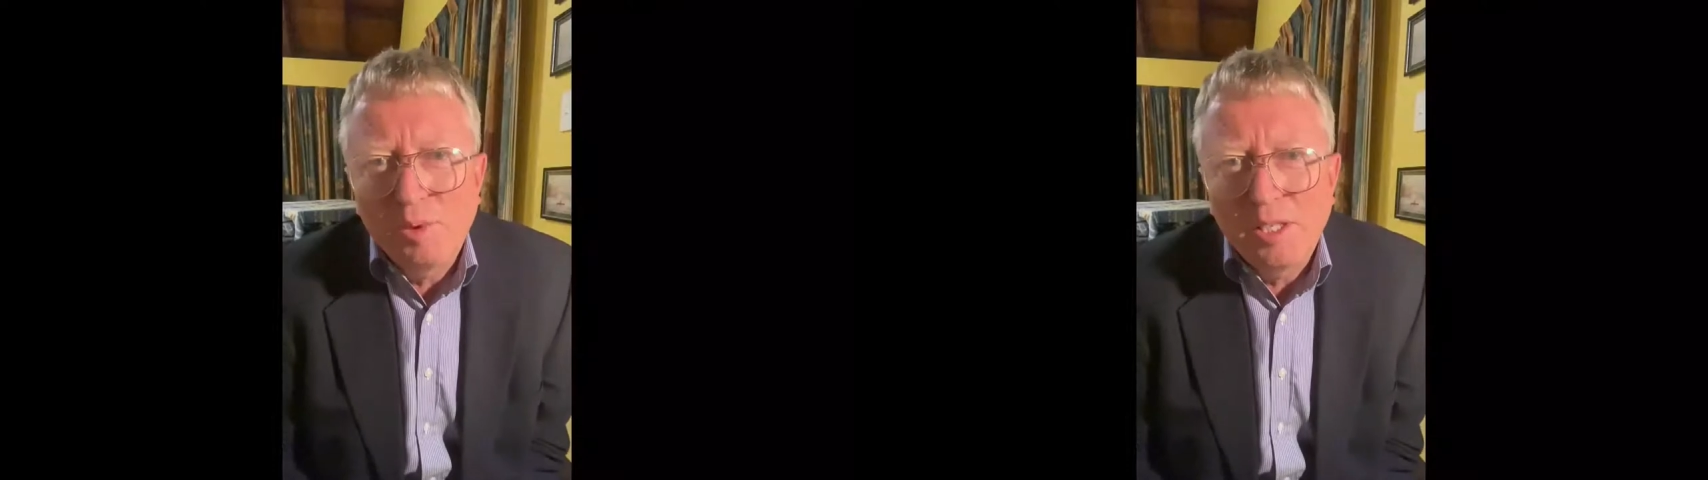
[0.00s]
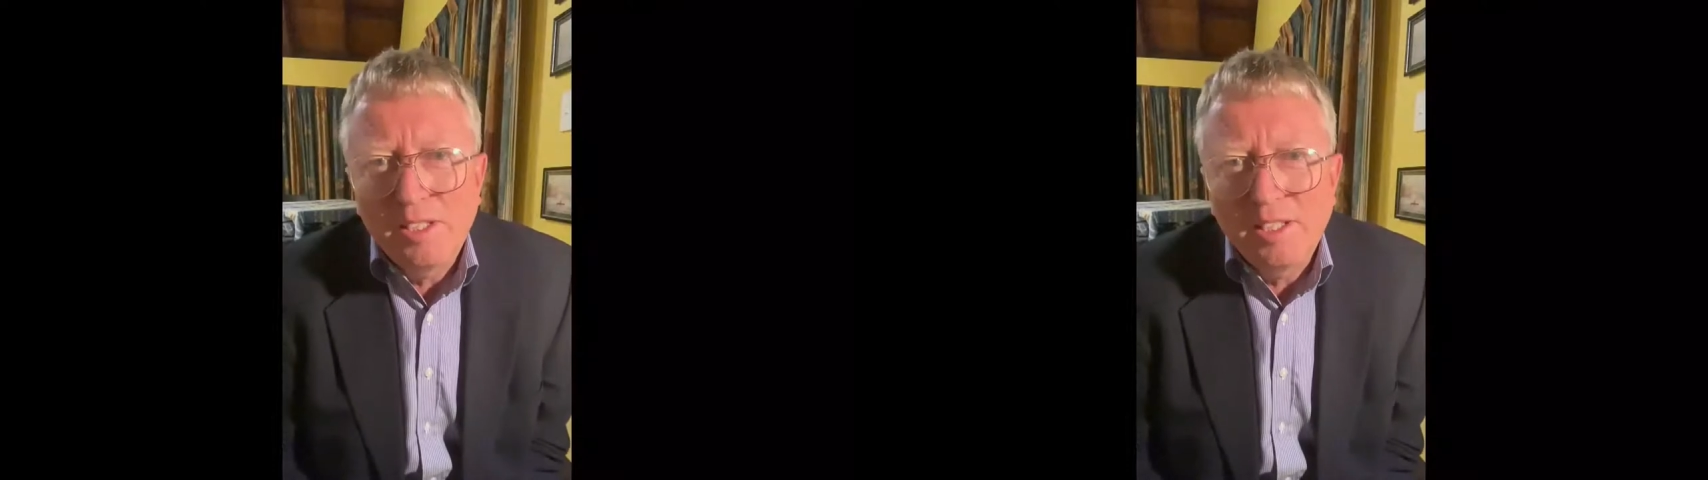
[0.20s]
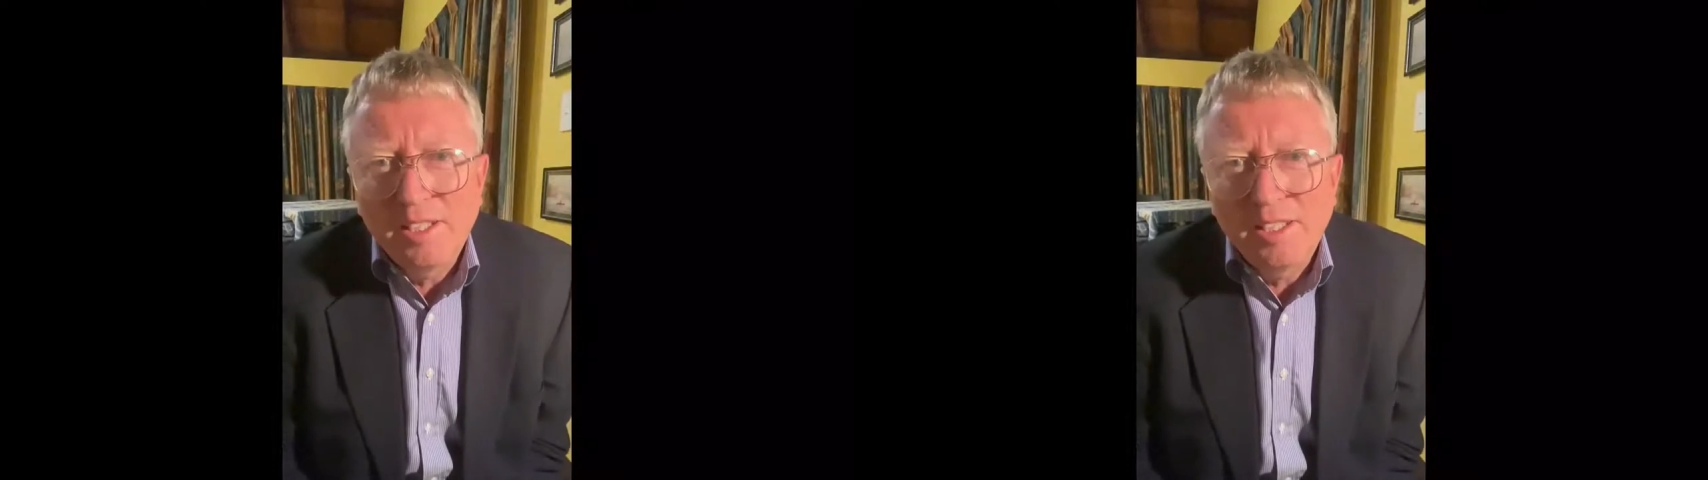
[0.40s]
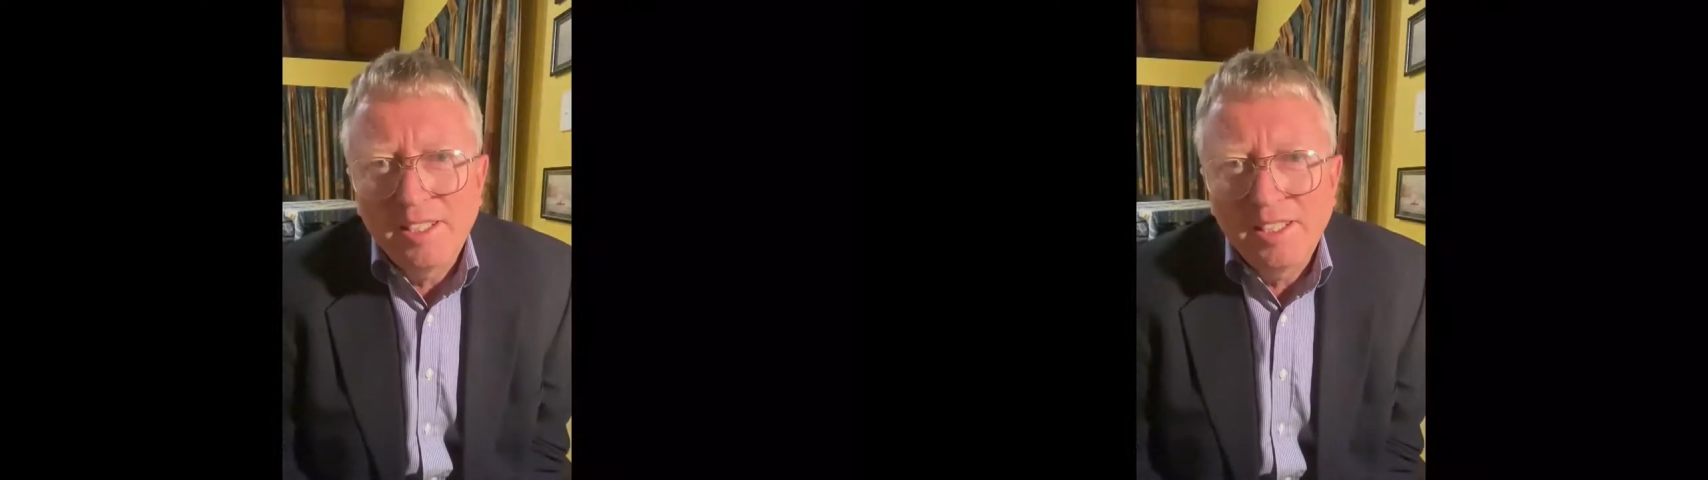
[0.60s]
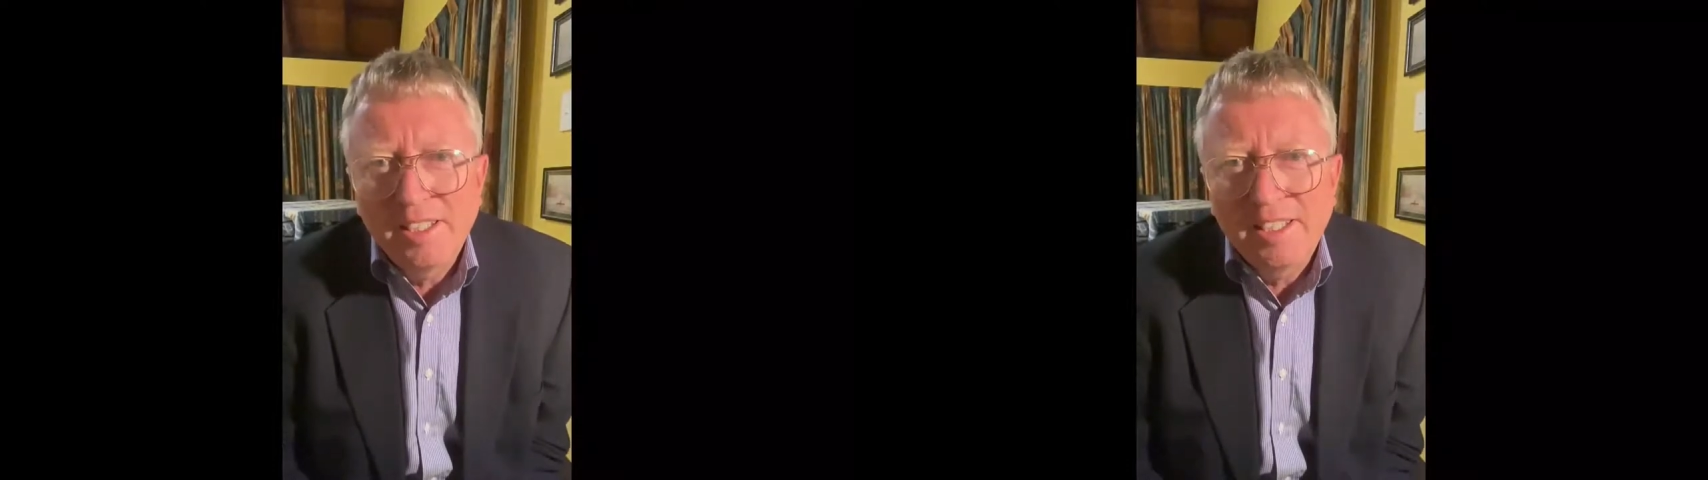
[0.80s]
been
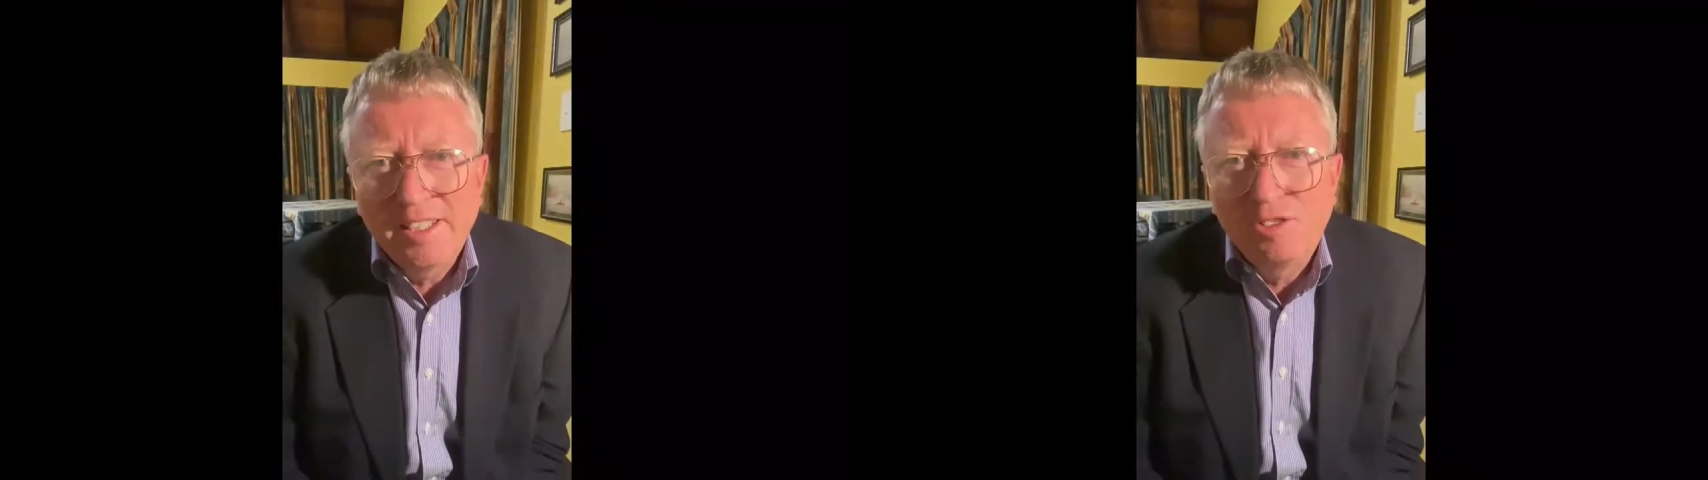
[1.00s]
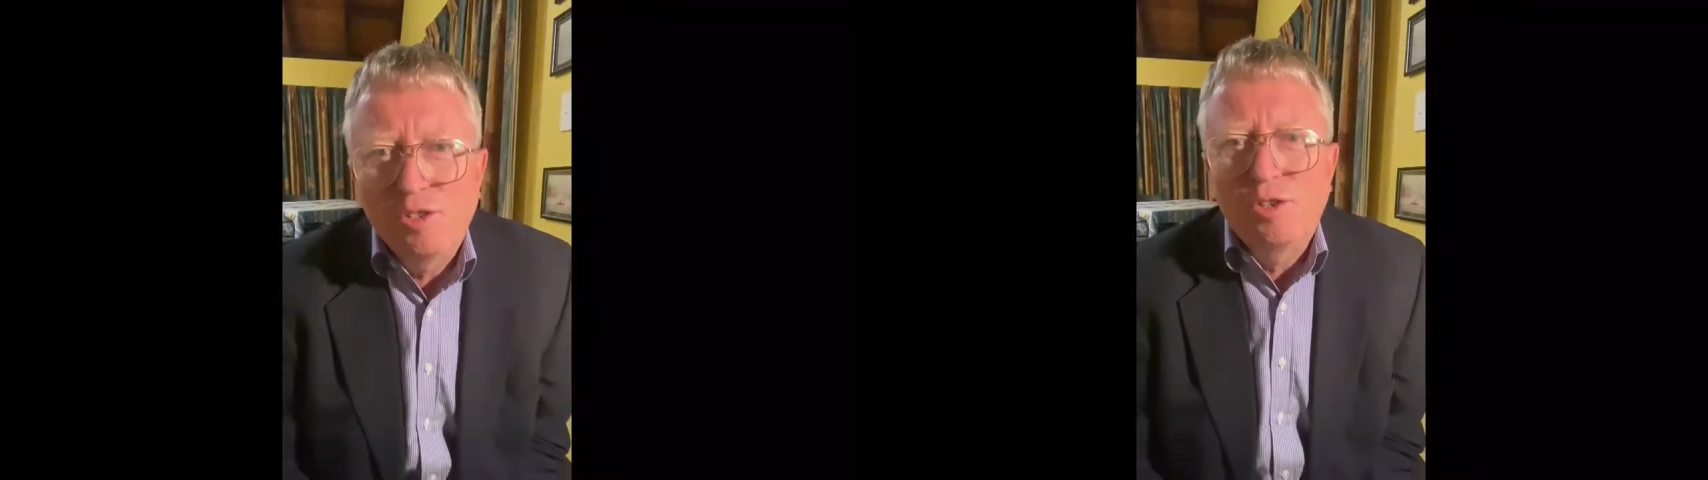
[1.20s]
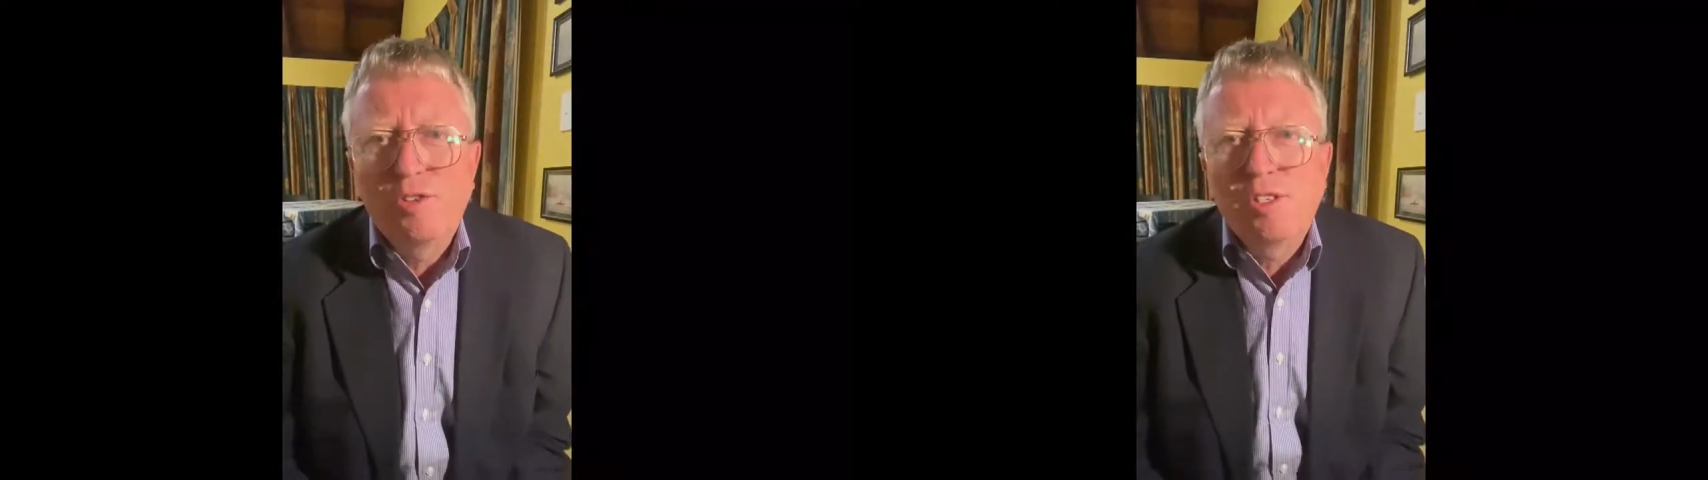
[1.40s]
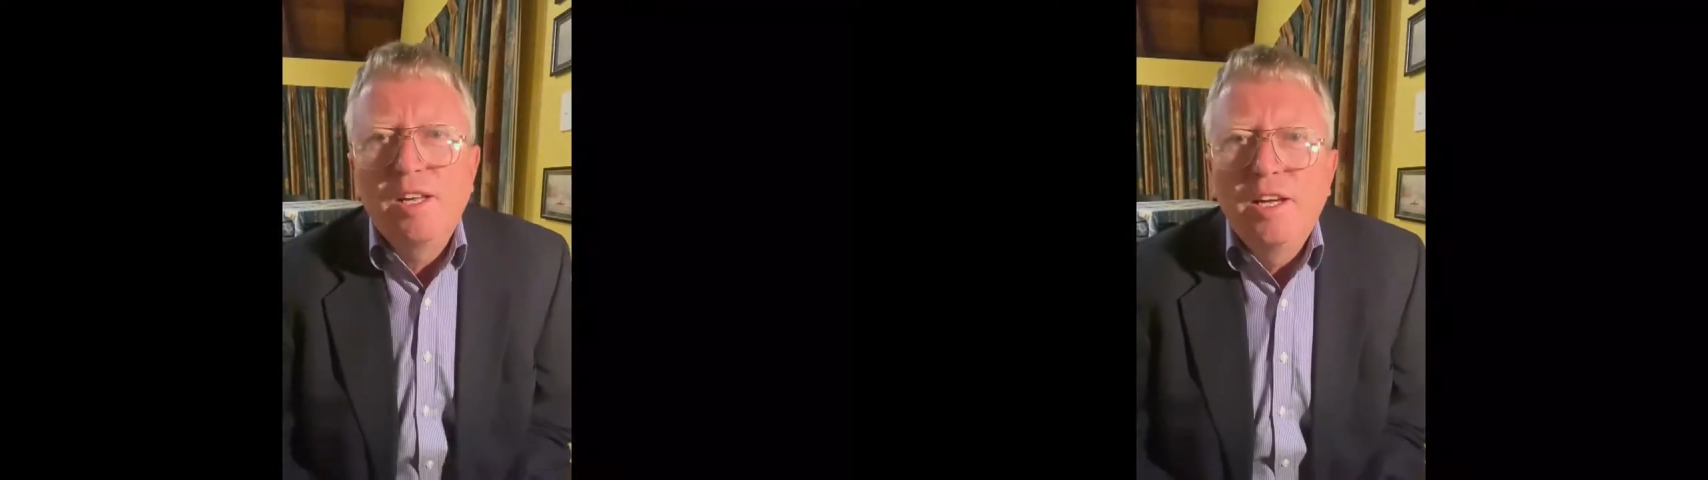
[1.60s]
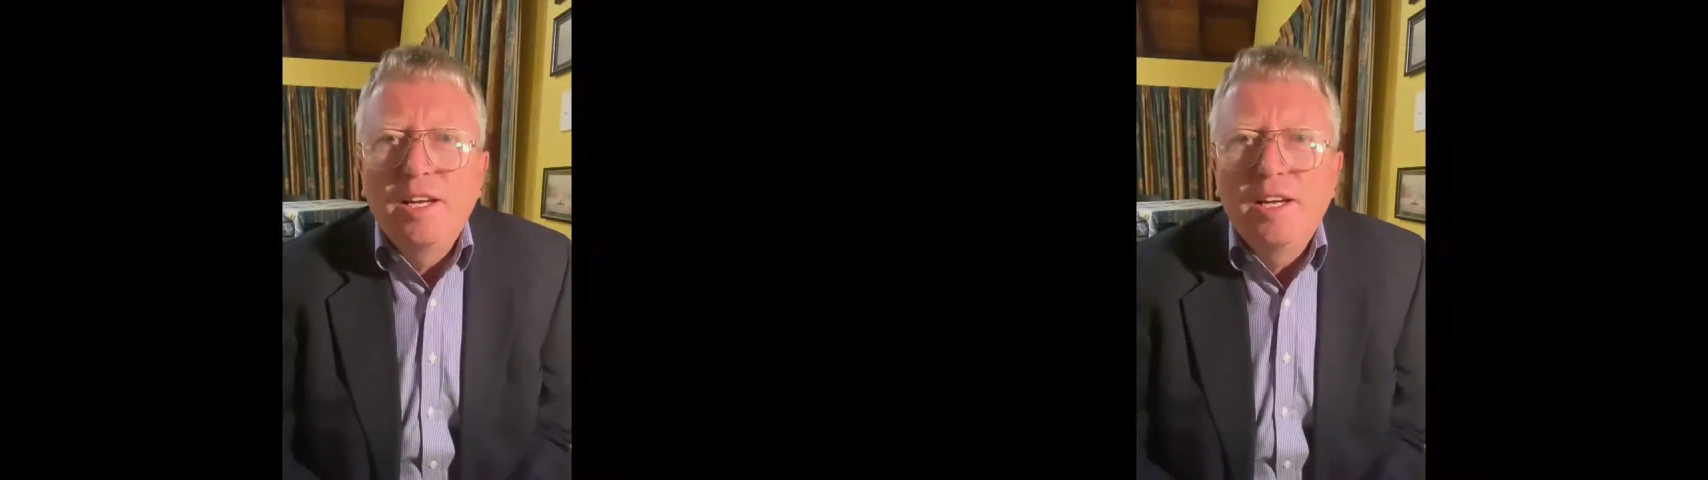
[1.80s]
introduced,